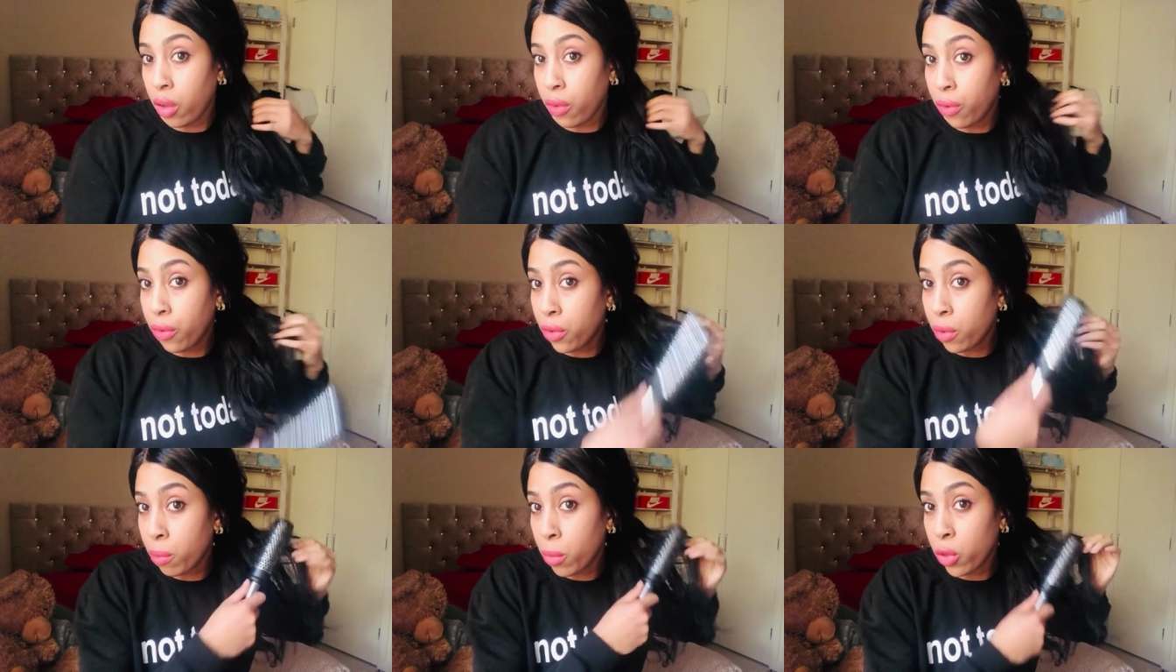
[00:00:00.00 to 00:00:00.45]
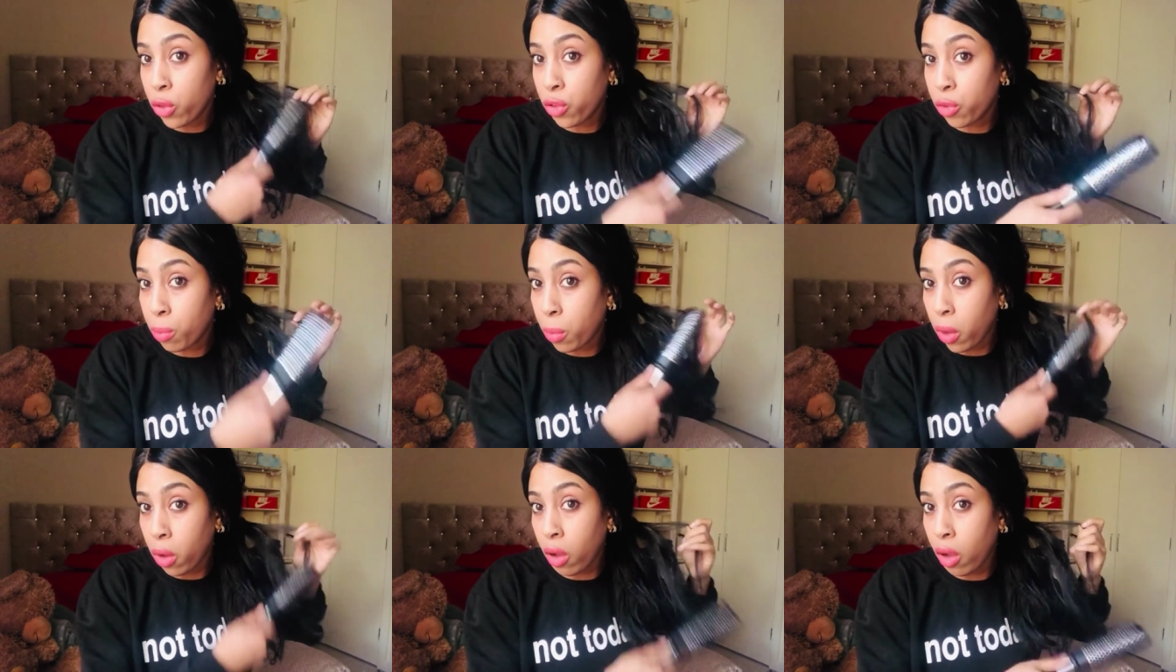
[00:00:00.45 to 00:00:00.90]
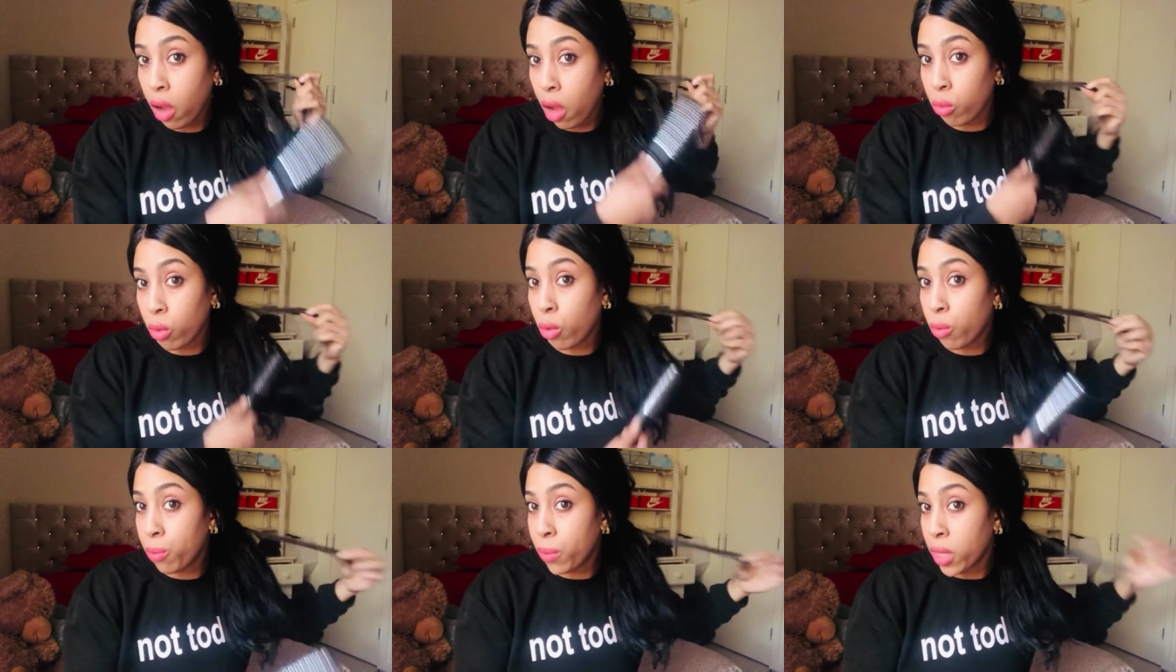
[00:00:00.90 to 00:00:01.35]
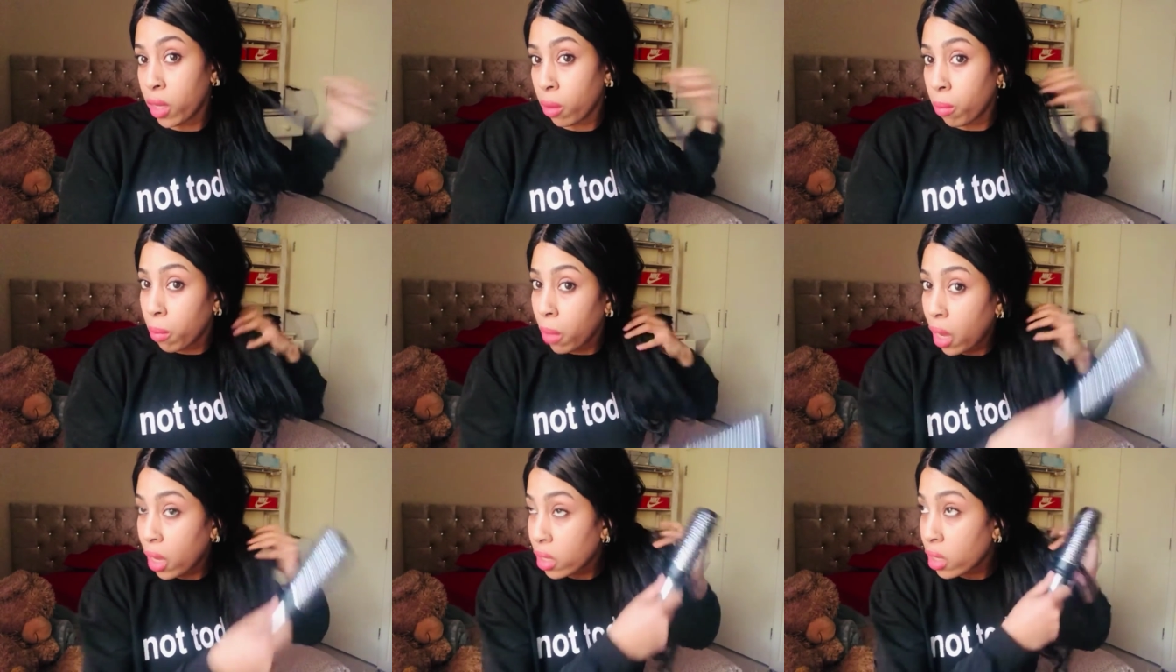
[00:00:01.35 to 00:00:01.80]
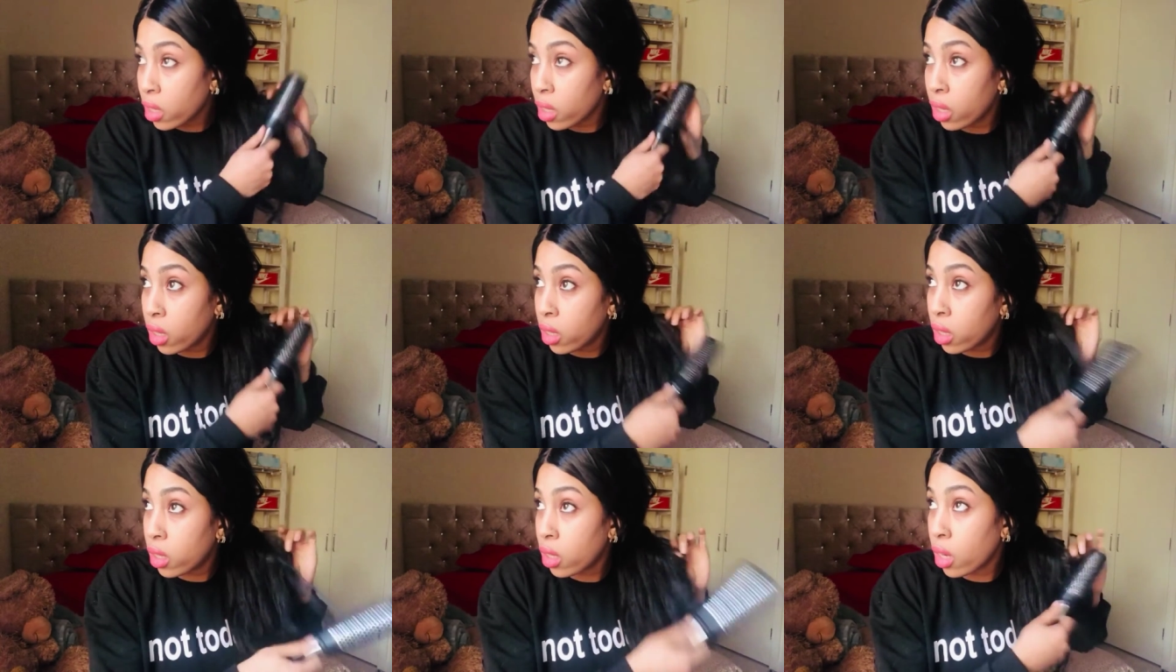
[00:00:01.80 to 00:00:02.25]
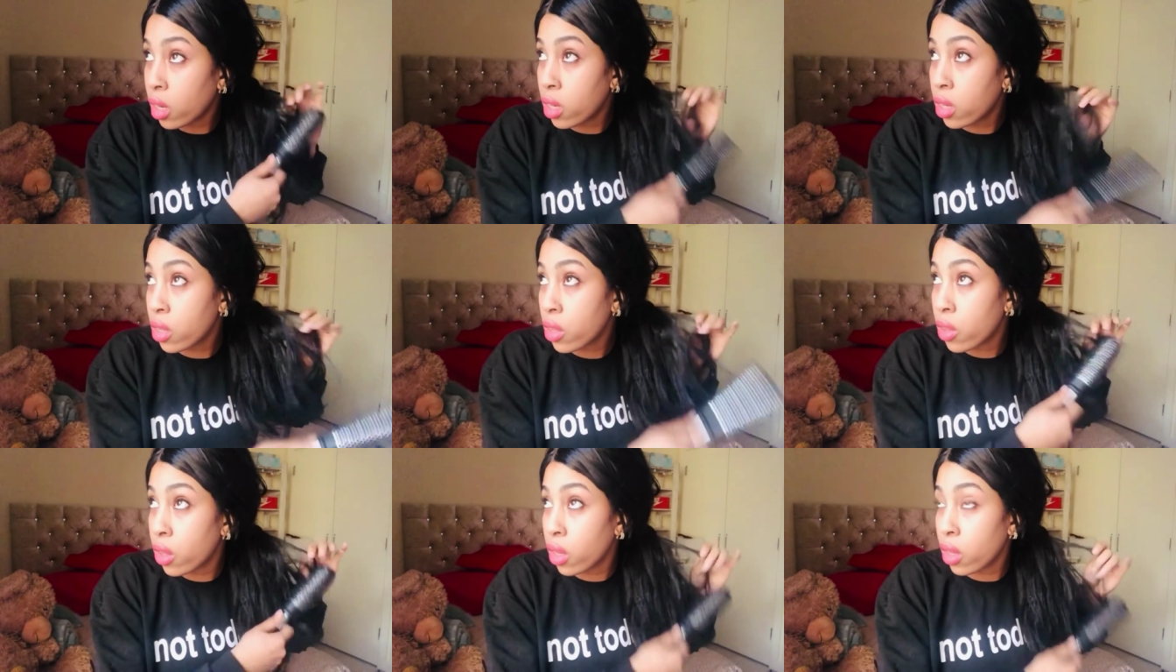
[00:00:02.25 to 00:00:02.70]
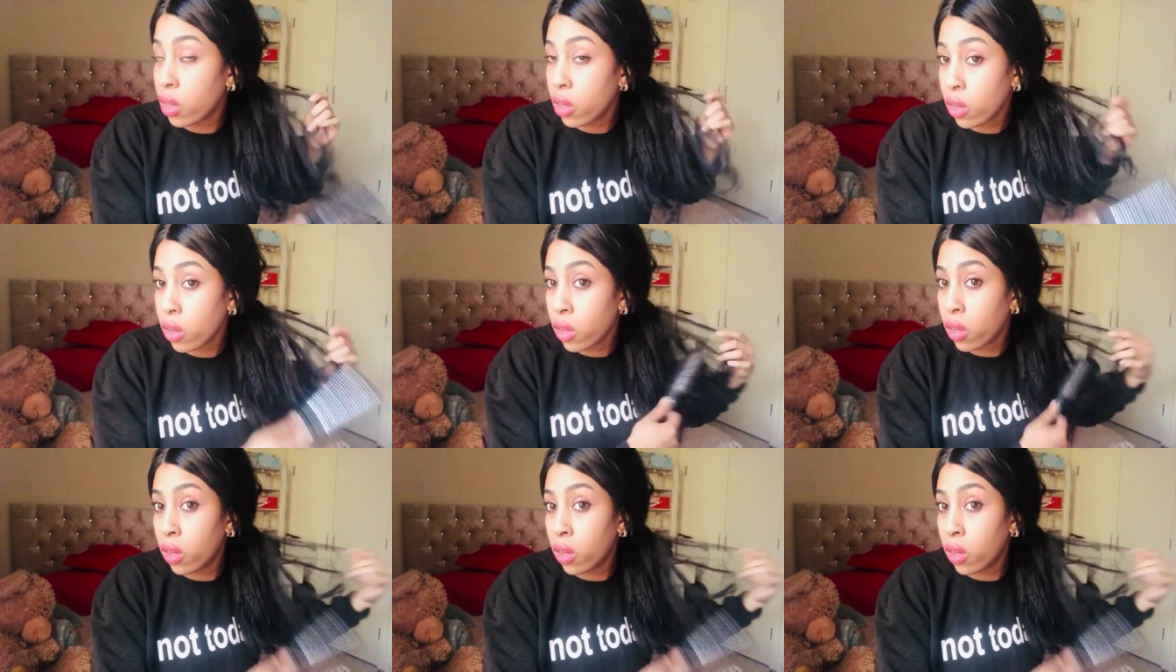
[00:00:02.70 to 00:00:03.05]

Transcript: for the most part I won't be unpacking anything